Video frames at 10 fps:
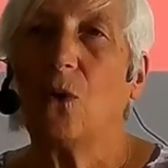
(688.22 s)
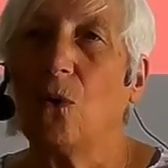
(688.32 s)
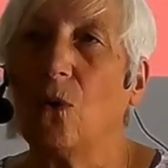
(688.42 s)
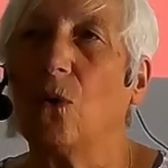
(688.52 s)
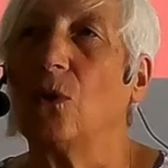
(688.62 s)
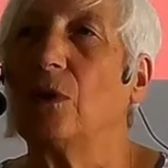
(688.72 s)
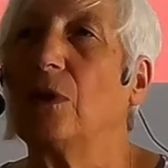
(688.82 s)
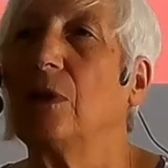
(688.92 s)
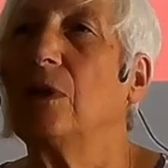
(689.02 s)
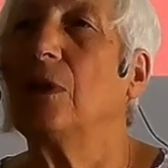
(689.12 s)
all
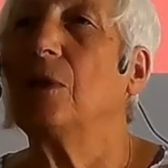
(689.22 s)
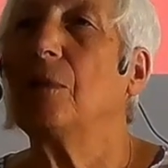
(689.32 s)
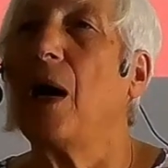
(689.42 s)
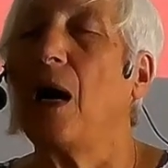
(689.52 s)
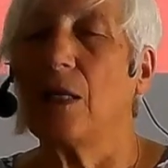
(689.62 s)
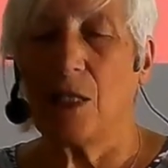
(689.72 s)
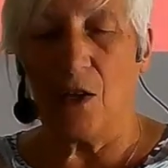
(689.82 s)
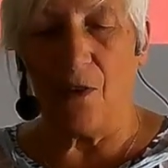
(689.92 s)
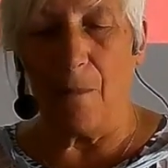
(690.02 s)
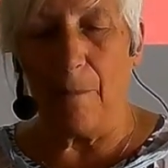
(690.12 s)
part
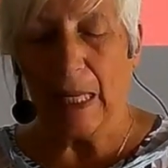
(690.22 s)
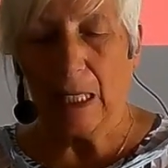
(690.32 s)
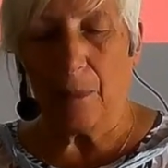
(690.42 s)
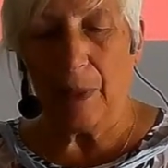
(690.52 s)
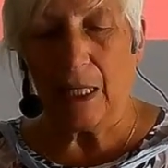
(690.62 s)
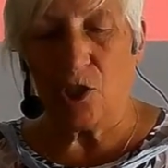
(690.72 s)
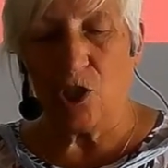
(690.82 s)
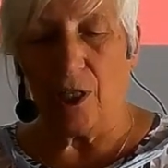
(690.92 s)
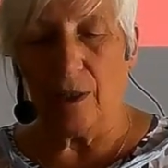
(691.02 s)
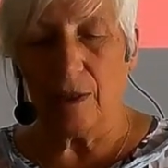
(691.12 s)
of a bigger
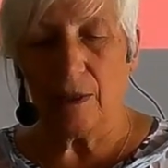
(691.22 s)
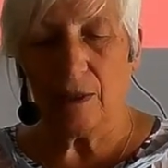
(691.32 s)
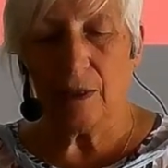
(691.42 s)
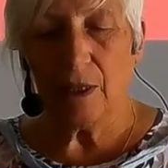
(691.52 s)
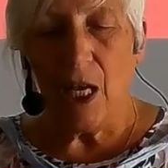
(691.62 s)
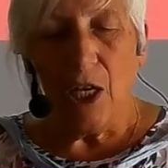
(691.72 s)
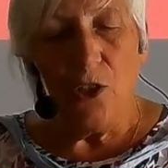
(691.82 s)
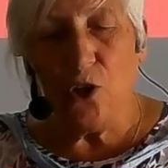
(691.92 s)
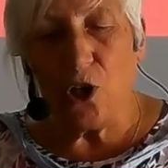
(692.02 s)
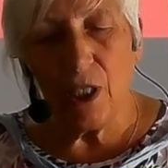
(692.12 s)
picture,
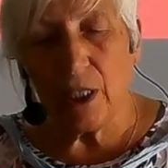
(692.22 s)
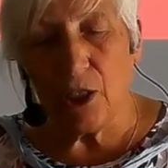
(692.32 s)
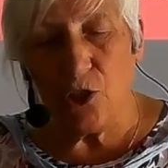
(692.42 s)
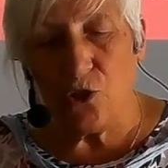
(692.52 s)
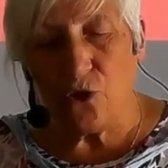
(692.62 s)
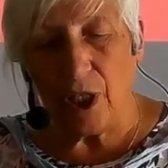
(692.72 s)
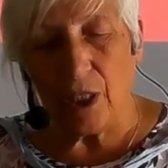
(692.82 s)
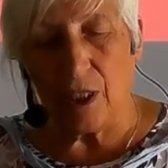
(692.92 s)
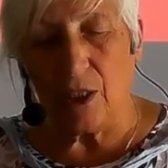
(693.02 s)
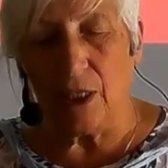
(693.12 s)
not a
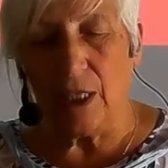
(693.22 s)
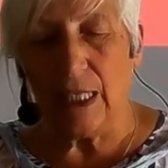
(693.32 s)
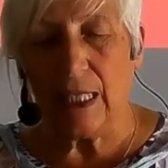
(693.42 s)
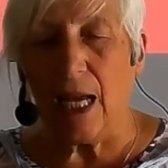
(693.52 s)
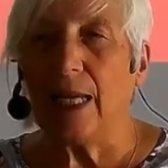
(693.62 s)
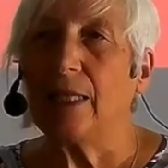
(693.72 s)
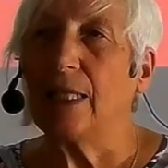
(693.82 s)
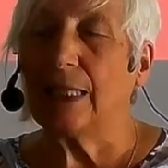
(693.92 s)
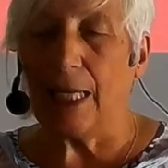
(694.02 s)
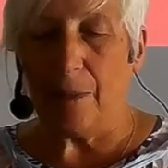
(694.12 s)
construction designed
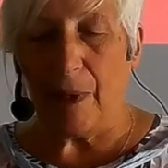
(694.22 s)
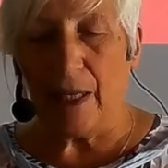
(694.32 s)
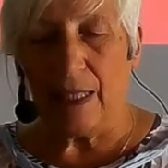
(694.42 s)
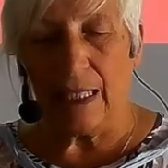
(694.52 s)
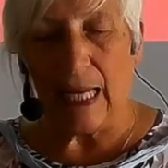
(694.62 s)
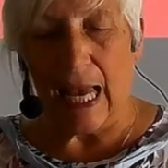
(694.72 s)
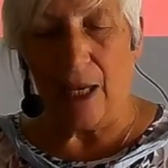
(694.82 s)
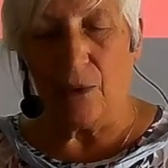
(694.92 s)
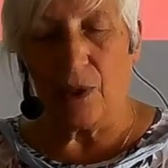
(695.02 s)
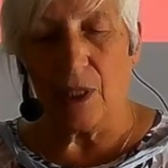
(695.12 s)
to keep others
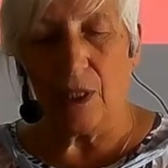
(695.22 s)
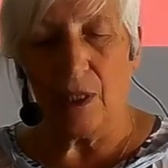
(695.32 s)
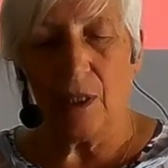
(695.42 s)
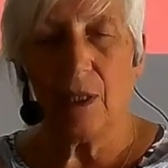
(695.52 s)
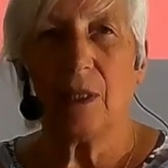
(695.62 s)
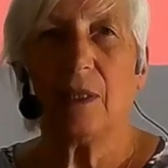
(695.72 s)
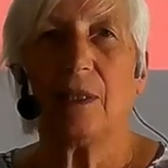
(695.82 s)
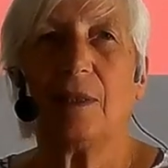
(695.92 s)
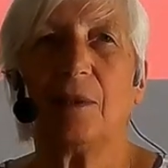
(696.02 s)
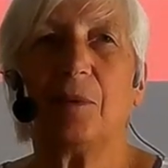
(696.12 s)
out,
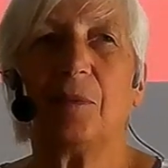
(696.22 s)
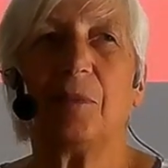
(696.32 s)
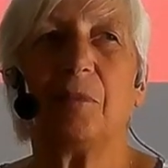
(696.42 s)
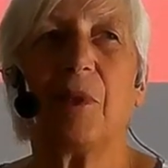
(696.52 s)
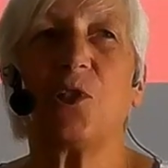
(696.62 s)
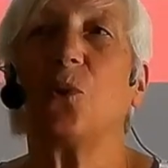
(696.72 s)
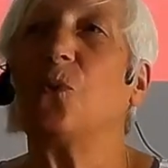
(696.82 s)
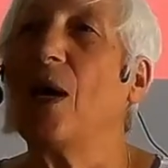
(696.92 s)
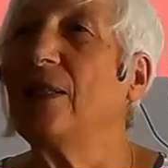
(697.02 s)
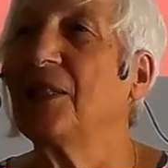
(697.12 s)
but a
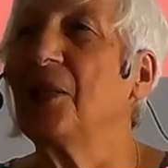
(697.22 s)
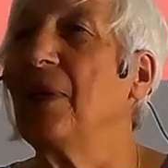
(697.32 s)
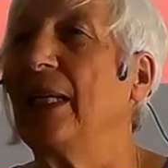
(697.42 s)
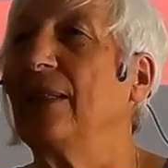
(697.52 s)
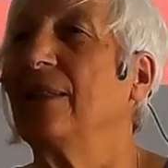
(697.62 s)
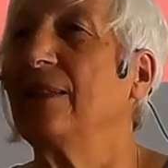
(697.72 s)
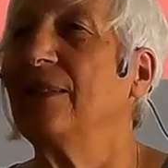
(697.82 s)
welcoming,